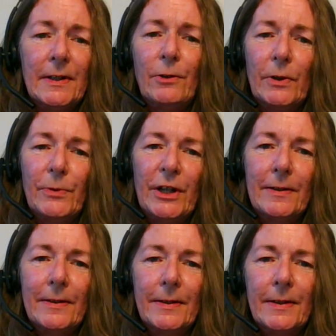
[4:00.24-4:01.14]

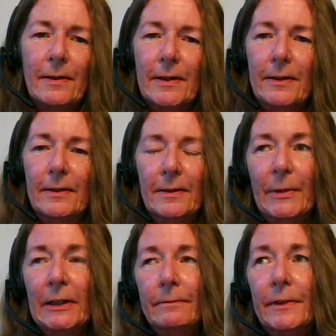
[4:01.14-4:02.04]
descriptions i i
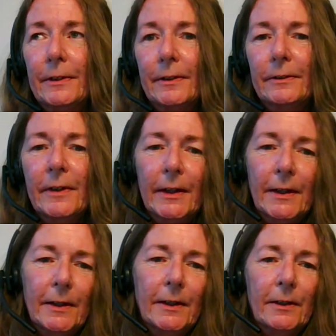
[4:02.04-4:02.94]
mean you know
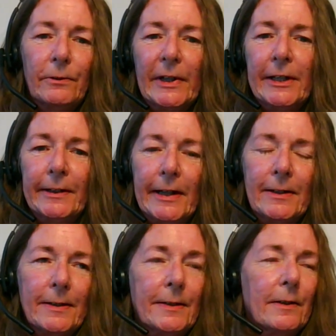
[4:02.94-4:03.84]

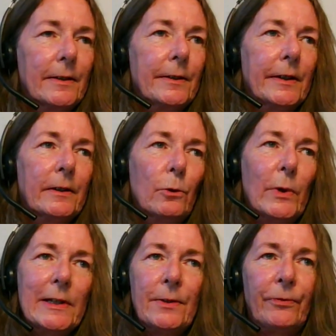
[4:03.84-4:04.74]
regulators i think
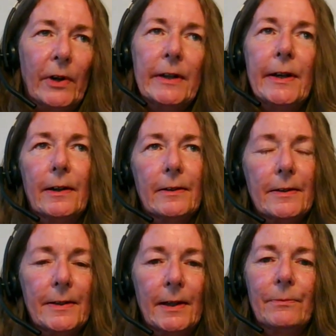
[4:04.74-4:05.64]
always freak out
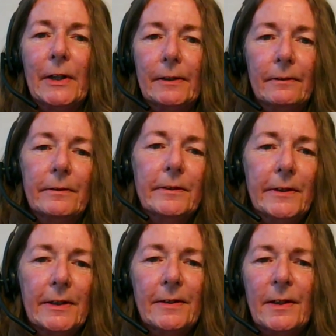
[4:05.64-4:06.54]
at something
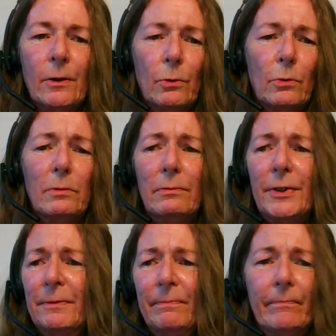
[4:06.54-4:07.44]
that's called
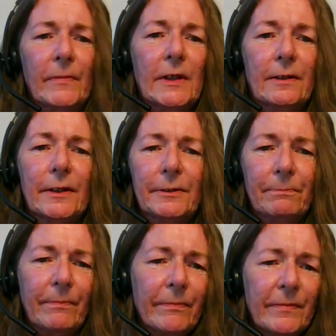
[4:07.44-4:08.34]
you know
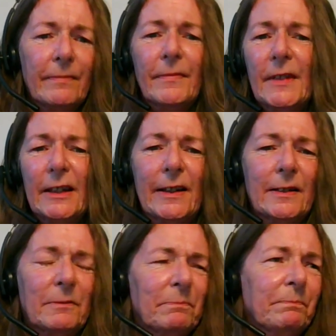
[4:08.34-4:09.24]

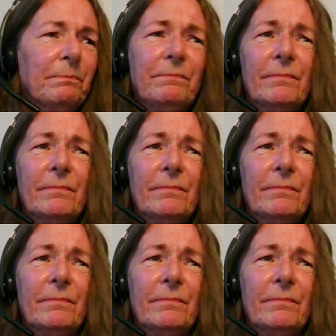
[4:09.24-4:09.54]
um,